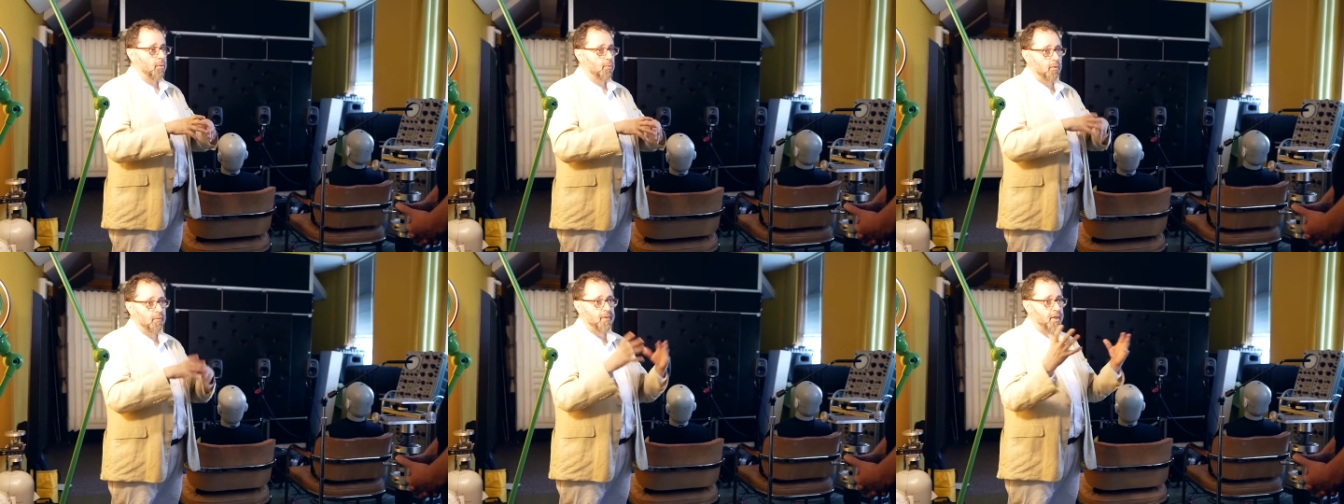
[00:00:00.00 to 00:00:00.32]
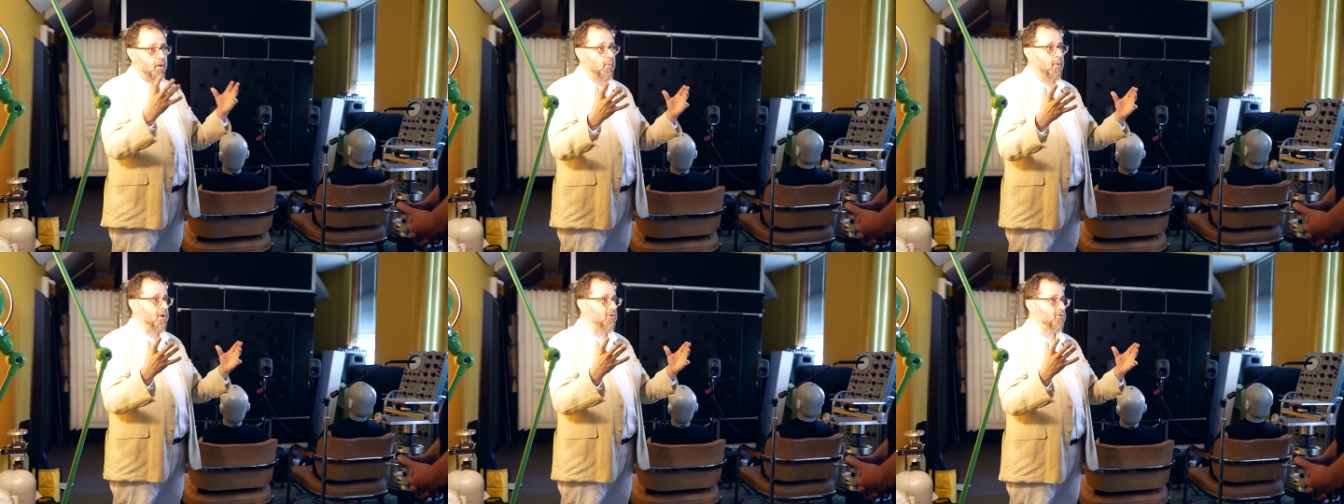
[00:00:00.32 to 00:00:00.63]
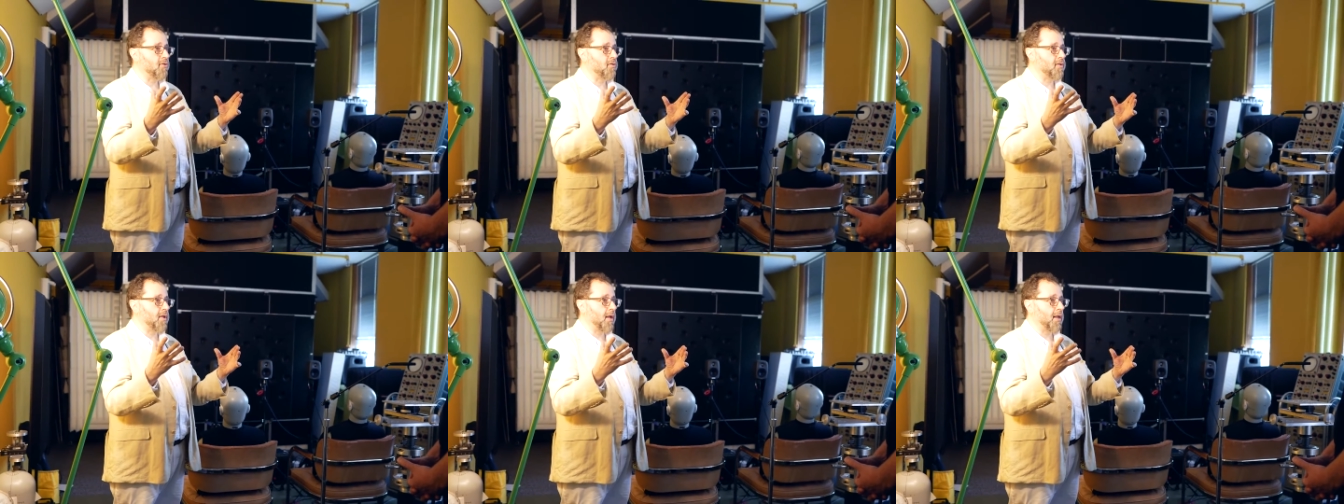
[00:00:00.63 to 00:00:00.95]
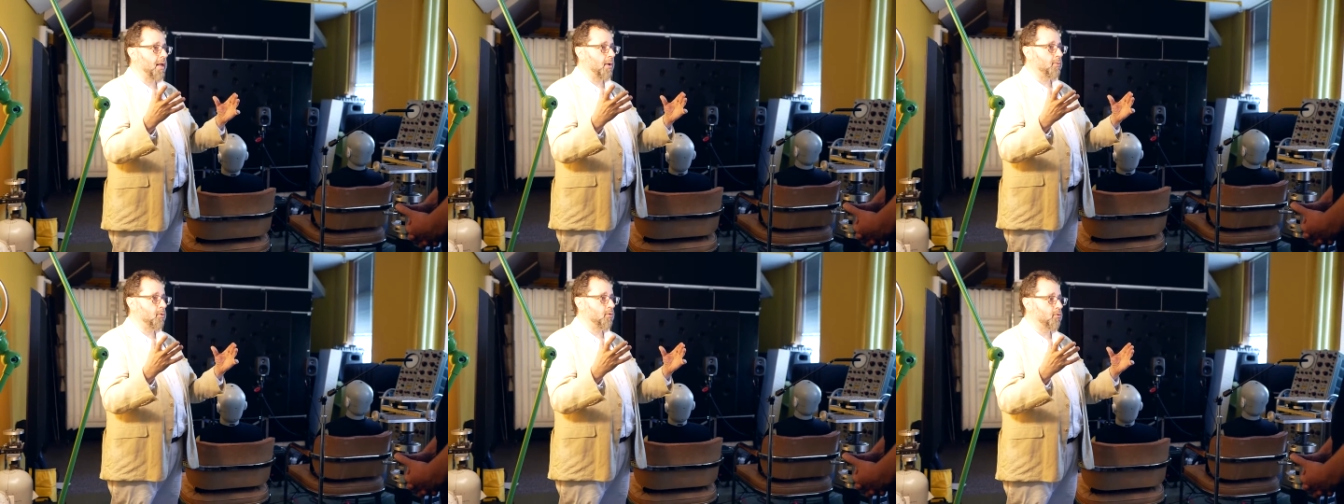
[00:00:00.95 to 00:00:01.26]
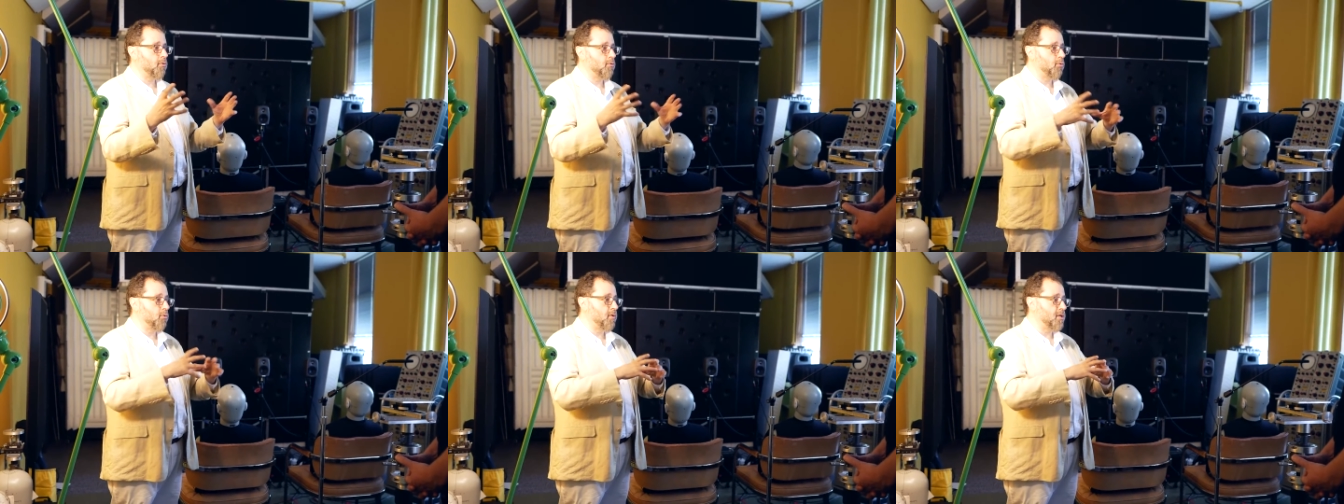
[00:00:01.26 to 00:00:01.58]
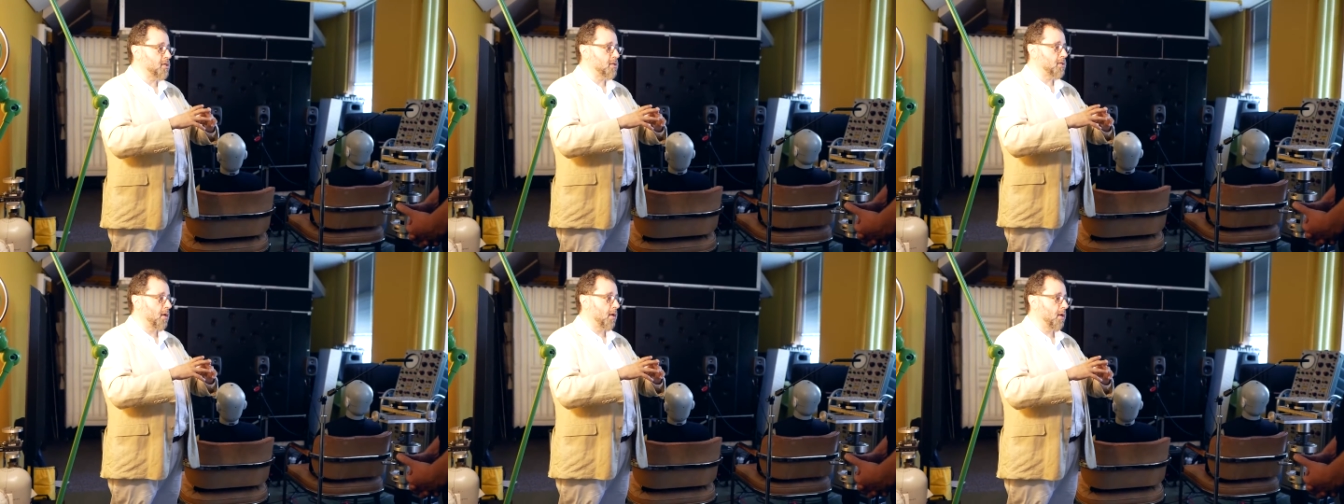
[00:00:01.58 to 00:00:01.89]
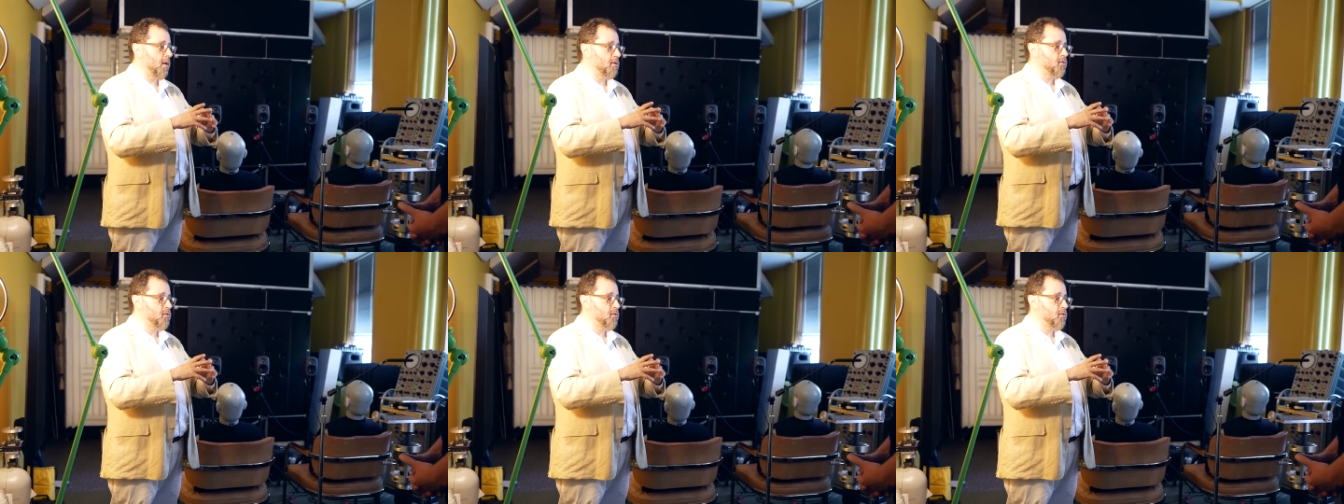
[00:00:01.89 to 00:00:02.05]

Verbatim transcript: wrote the equations that allow you to do this uh,